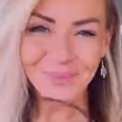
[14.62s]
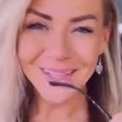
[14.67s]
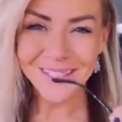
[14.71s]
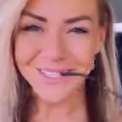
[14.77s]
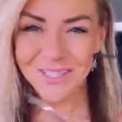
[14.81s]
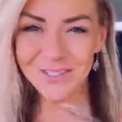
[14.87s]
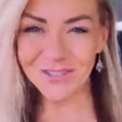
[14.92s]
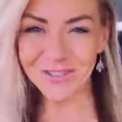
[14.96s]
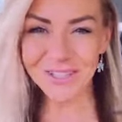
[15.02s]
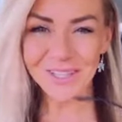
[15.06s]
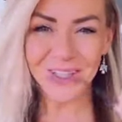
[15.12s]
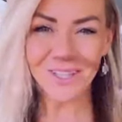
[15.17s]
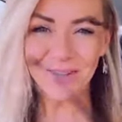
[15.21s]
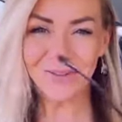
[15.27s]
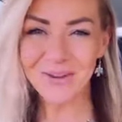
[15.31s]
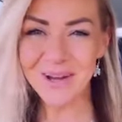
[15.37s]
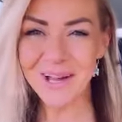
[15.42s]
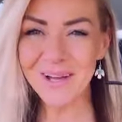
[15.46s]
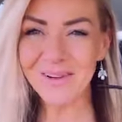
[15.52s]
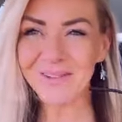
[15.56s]
it's trickling
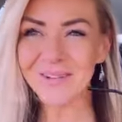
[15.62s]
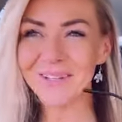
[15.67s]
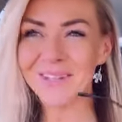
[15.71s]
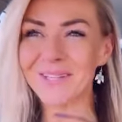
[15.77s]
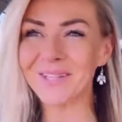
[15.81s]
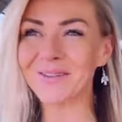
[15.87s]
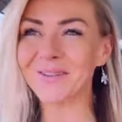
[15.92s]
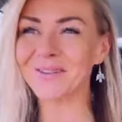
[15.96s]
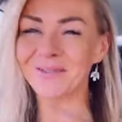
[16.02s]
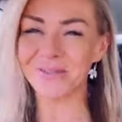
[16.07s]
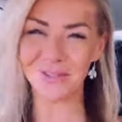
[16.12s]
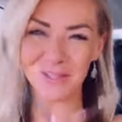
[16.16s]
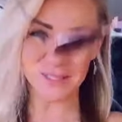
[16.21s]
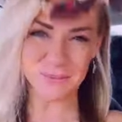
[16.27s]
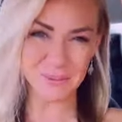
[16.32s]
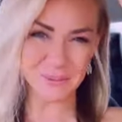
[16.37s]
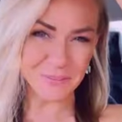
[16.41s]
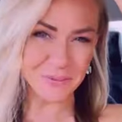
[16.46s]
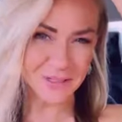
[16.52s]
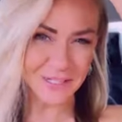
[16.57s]
around in the
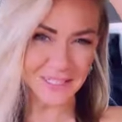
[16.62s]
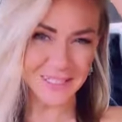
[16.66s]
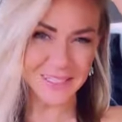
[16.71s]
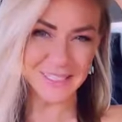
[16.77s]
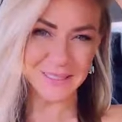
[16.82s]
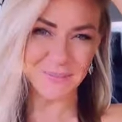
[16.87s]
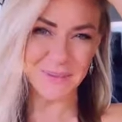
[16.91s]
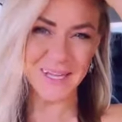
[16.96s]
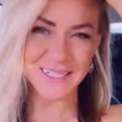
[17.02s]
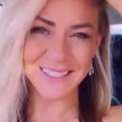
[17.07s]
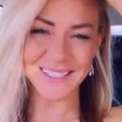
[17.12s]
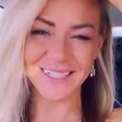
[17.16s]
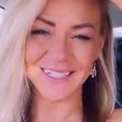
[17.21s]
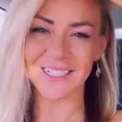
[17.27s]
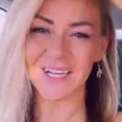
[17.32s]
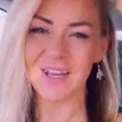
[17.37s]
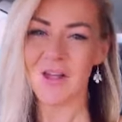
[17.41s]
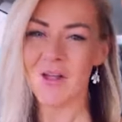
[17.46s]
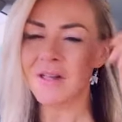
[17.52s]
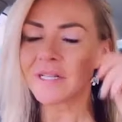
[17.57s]
universe. People need this
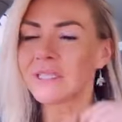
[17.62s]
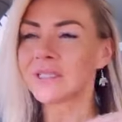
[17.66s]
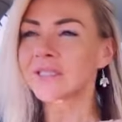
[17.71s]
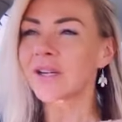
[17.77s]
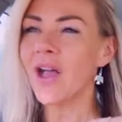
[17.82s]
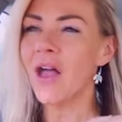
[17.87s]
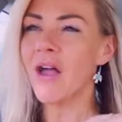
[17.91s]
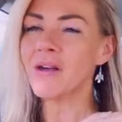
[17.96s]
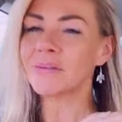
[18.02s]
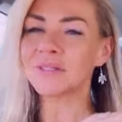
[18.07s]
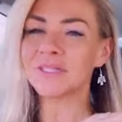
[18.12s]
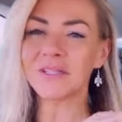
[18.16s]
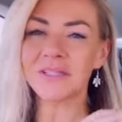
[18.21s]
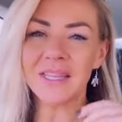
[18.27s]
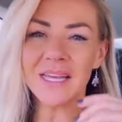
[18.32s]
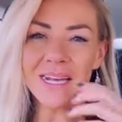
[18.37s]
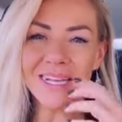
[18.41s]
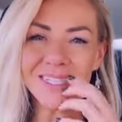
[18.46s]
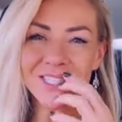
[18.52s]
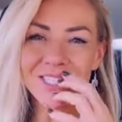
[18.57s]
message. Um, so I
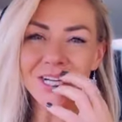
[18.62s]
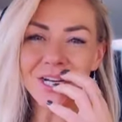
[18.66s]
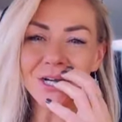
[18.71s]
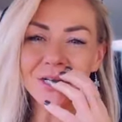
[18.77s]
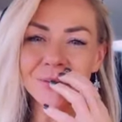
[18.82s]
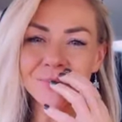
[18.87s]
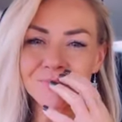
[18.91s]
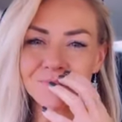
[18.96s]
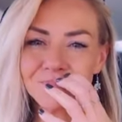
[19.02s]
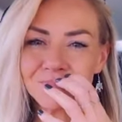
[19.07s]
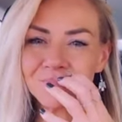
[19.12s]
thought I'd share.